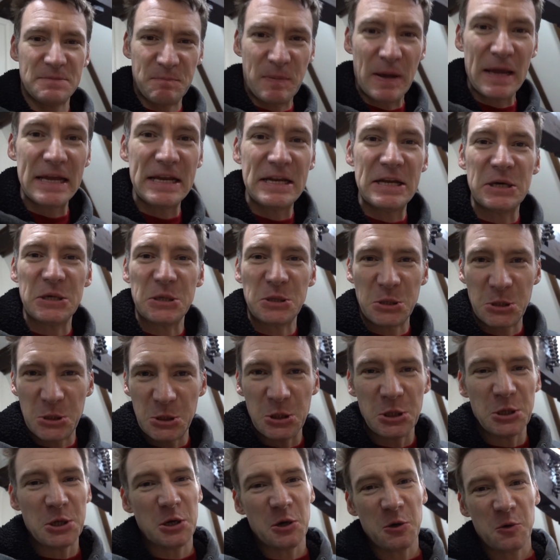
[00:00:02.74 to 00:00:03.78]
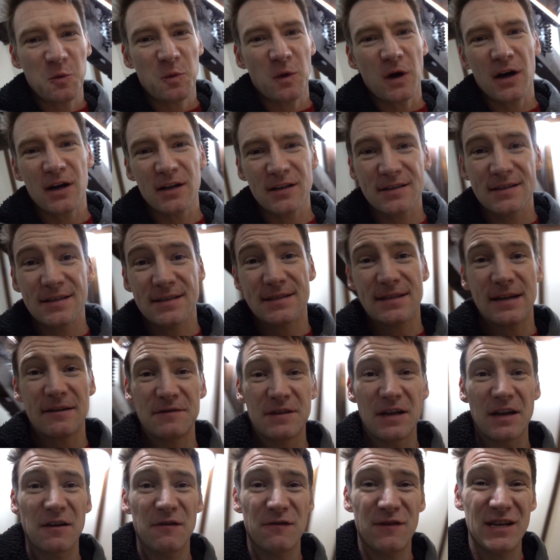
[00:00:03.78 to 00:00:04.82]
been a good old while since I've
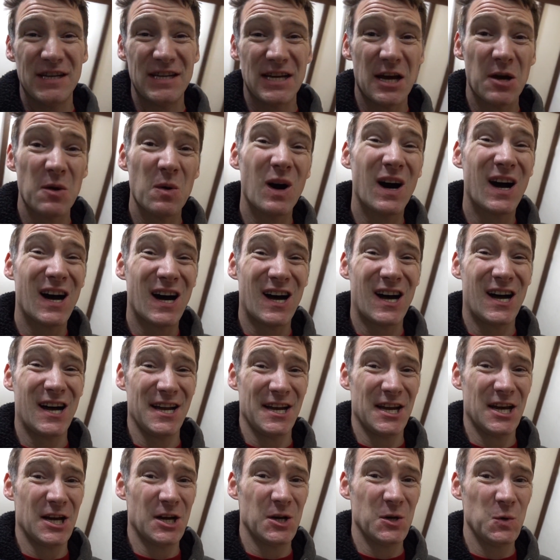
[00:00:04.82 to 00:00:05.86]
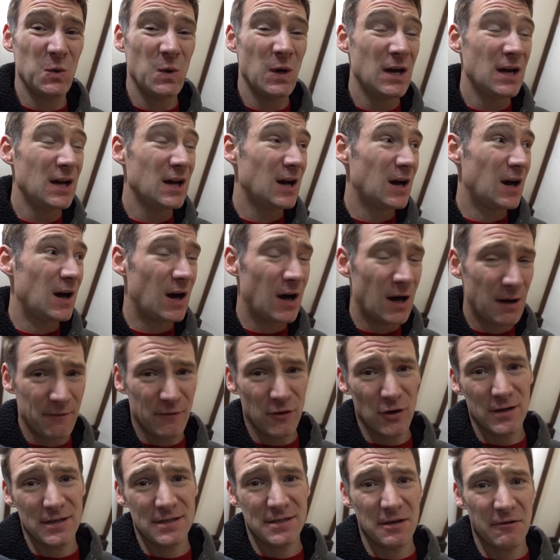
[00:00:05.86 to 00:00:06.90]
done a video. I know. I'm
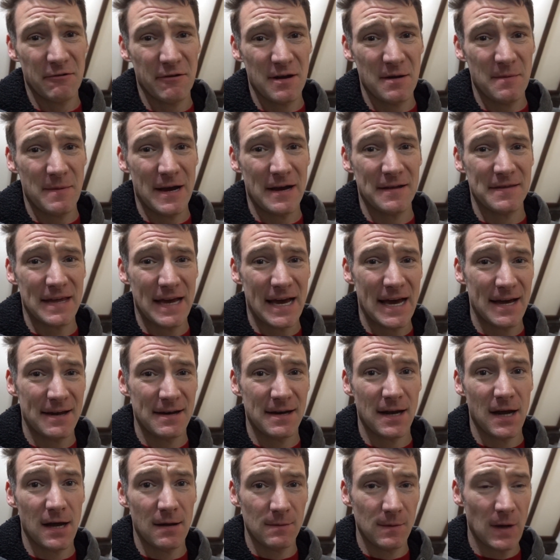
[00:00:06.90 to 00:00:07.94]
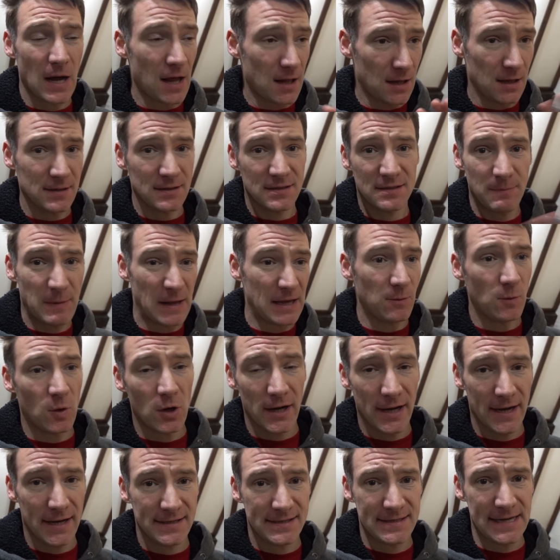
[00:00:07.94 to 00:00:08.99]
very sorry about that. I'll explain
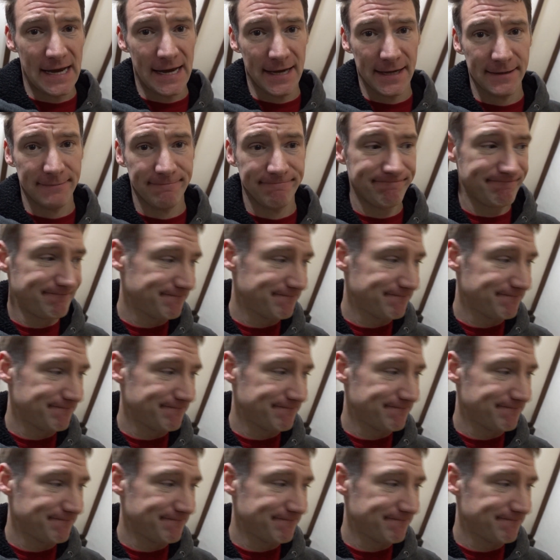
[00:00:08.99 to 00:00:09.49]
why in a sec.